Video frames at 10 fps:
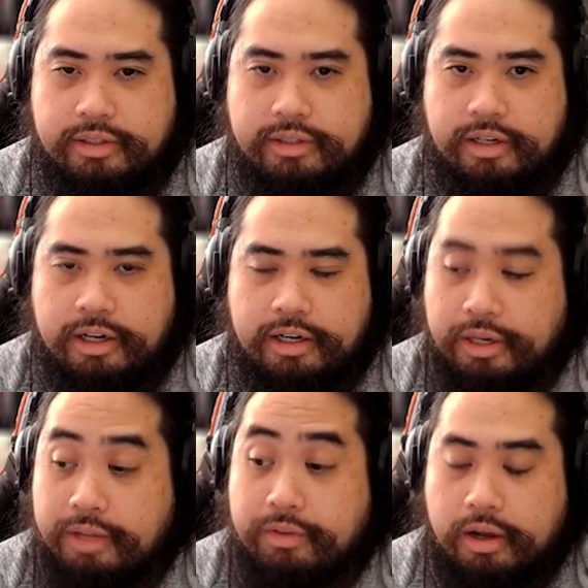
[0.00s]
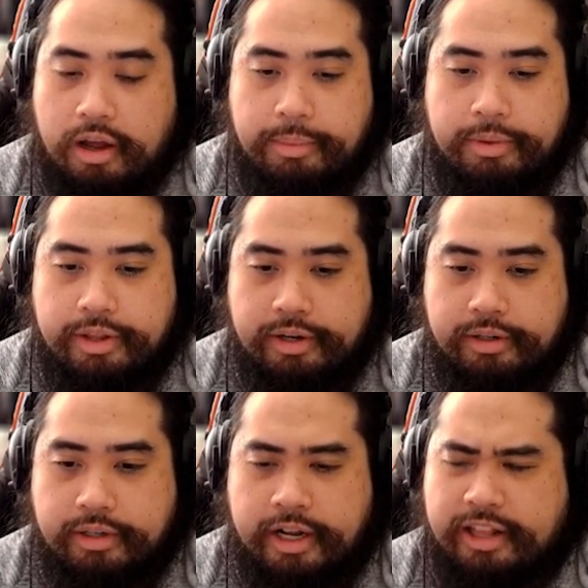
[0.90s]
leaving a comment
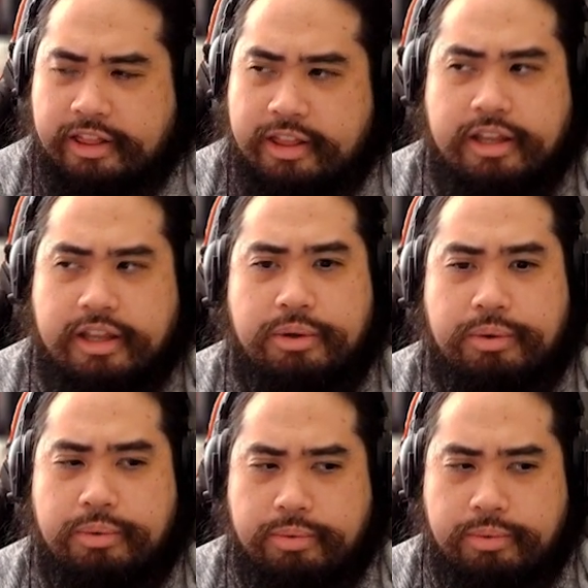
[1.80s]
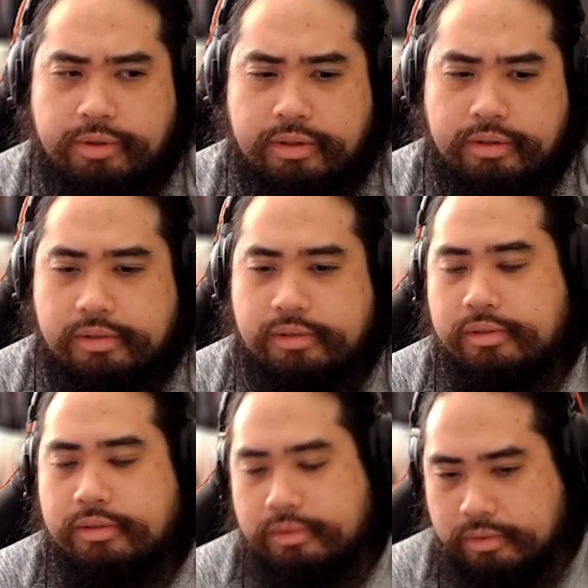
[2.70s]
then, and I think you
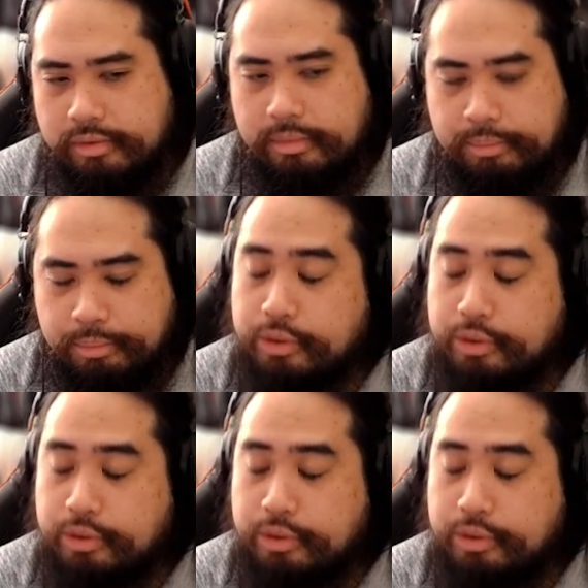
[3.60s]
most